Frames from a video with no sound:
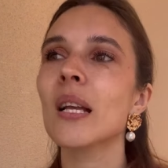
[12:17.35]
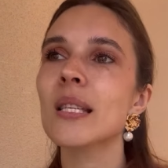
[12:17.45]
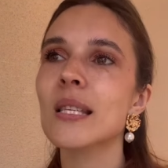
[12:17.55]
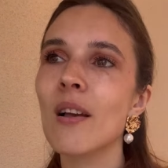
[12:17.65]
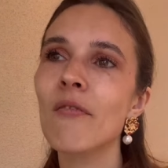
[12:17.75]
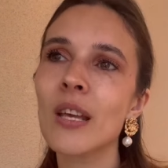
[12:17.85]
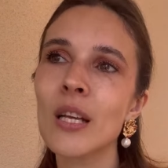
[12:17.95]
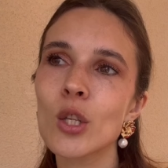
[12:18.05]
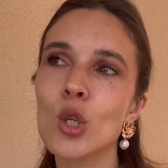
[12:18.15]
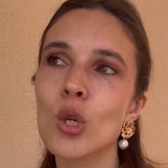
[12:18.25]

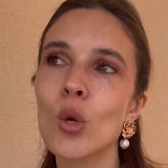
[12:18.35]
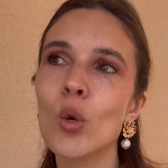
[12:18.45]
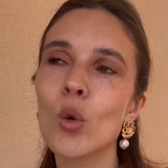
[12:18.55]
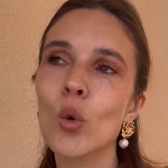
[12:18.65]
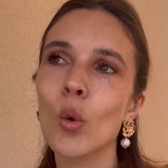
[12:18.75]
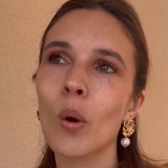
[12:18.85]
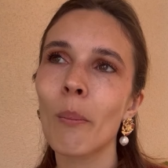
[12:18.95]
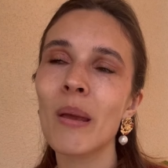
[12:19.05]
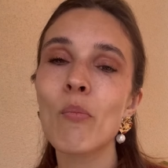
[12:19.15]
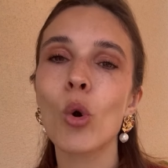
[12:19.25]
Something to
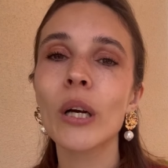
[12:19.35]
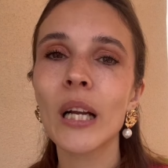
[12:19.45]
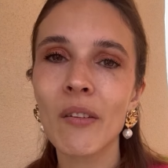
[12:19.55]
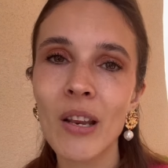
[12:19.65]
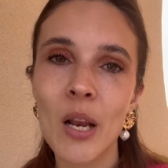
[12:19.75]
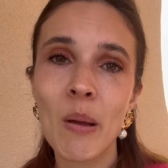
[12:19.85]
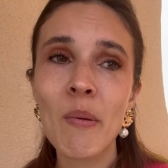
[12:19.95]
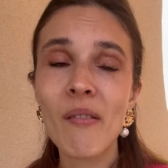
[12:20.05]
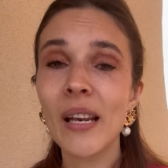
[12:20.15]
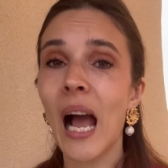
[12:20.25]
be more convenient.
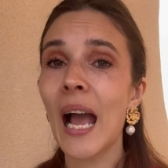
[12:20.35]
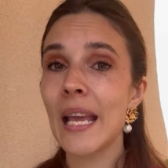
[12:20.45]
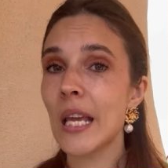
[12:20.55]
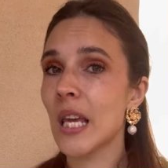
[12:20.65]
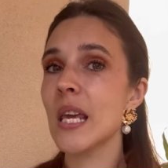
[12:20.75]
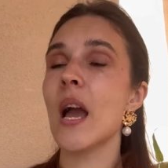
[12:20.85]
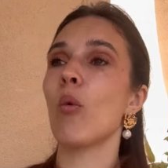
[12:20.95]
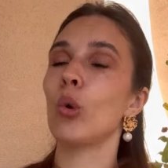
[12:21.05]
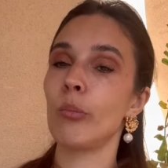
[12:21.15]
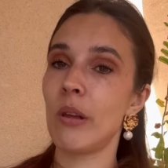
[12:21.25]
Maybe even
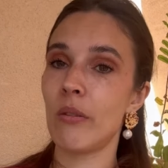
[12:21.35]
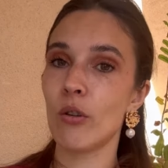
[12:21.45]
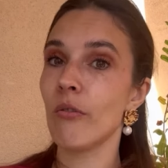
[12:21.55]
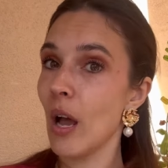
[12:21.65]
IKEA will be there.